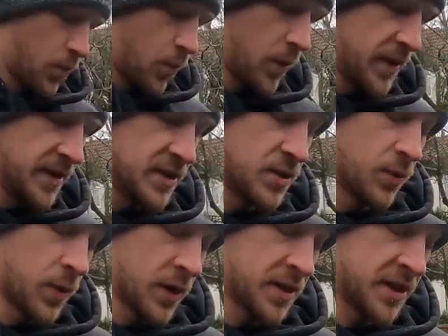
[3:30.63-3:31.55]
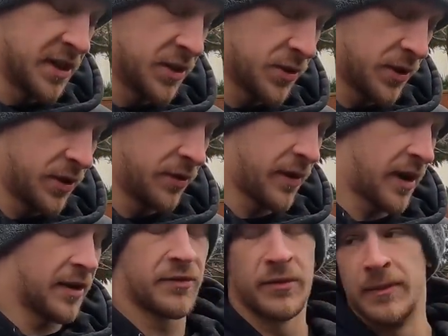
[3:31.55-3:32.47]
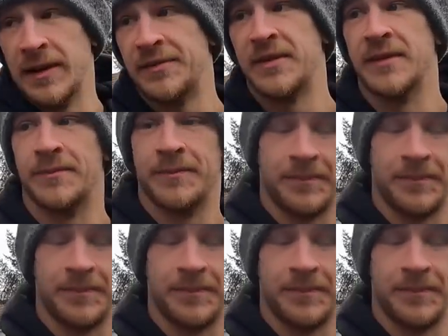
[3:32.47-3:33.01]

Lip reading: What is the worst injury you've had from lifting?